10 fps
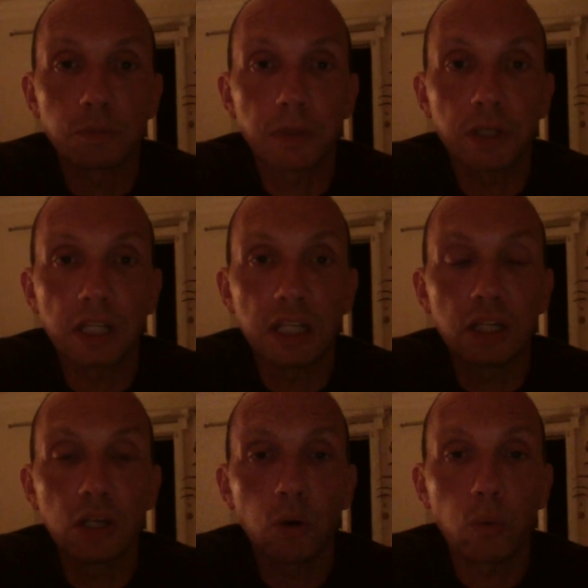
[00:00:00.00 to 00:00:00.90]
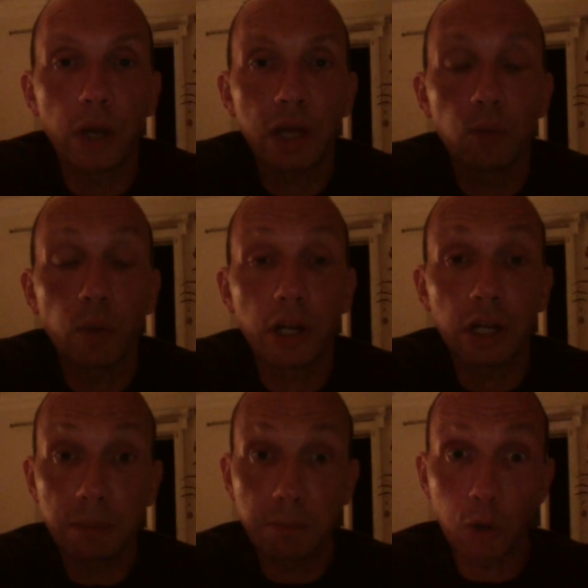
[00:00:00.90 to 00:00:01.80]
but in a way where
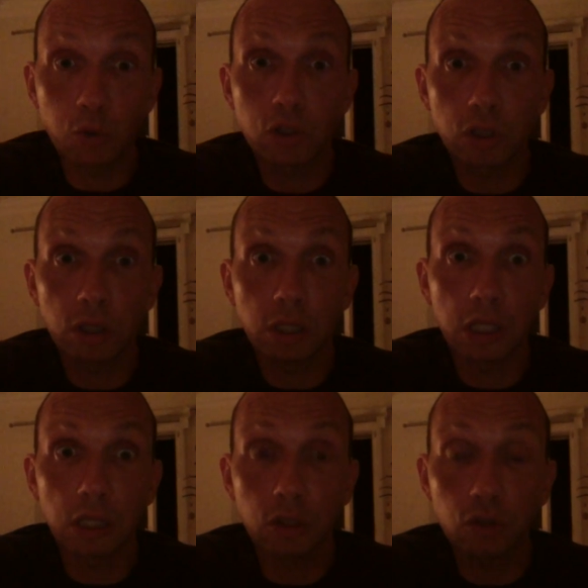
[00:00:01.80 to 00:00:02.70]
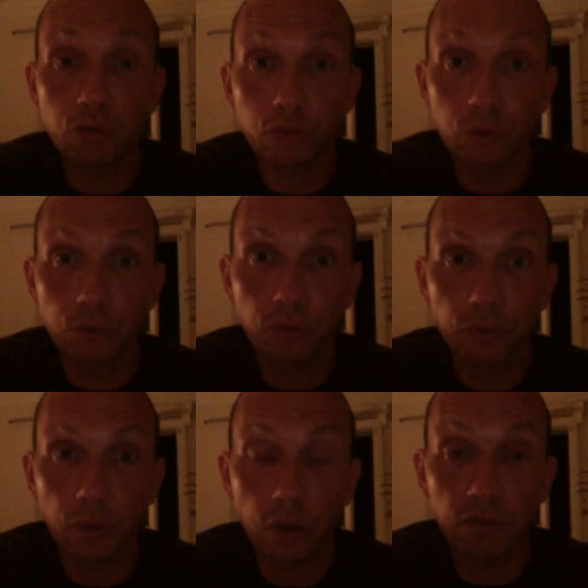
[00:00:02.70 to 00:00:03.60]
emotionally the
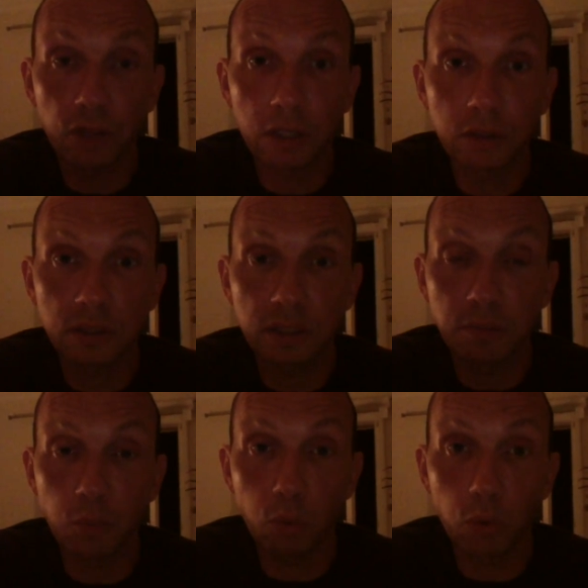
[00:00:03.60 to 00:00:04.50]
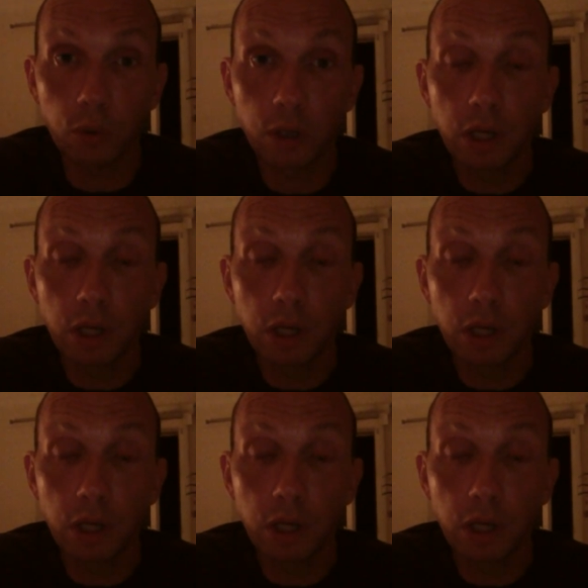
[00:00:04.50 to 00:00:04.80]
truth of things is more